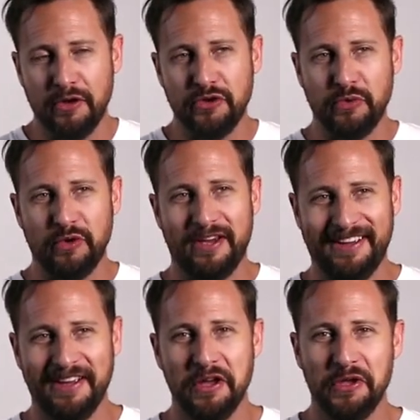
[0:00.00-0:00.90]
You
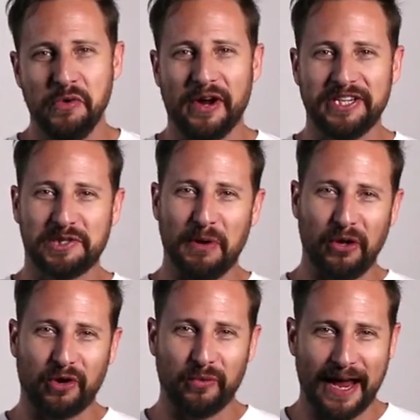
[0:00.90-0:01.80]
want to
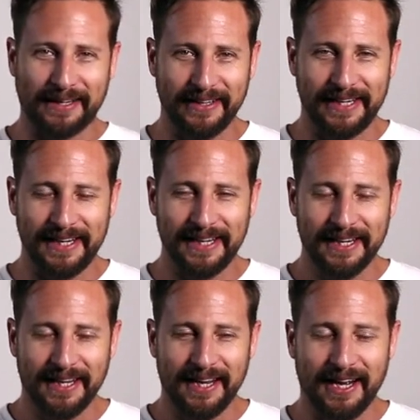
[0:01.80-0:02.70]
spell correctly,
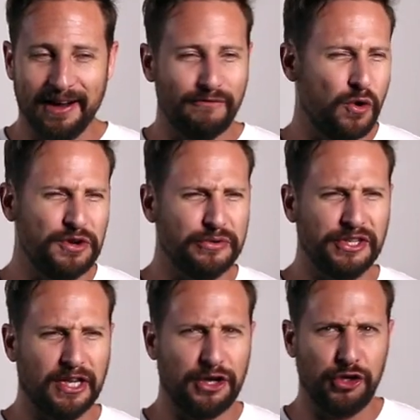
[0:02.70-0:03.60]
avoid
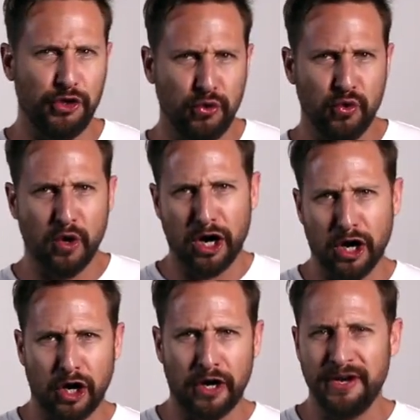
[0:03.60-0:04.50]
using like you,
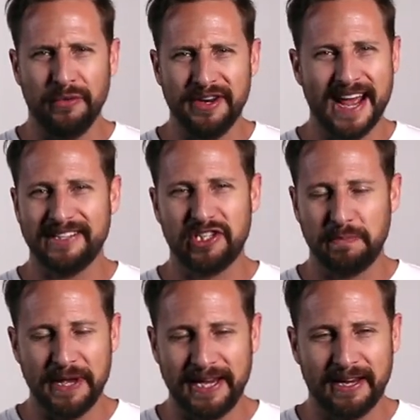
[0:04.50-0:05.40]
are, net
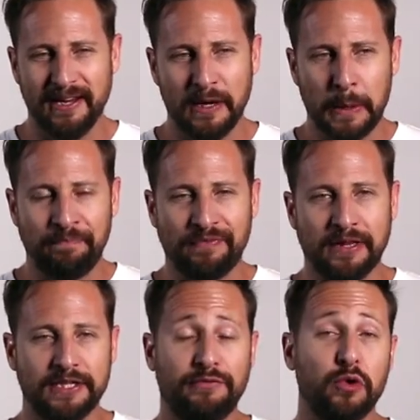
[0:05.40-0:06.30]
speak,
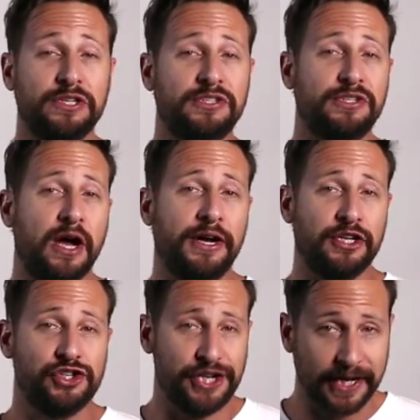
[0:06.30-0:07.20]
unless of course it's
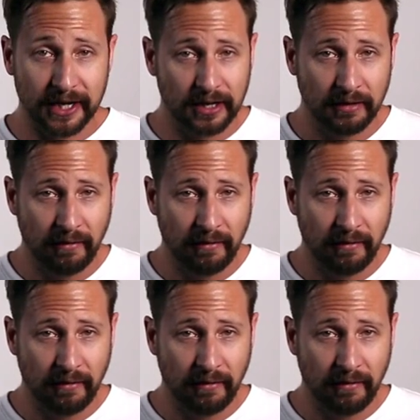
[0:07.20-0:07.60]
tongue-in-cheek.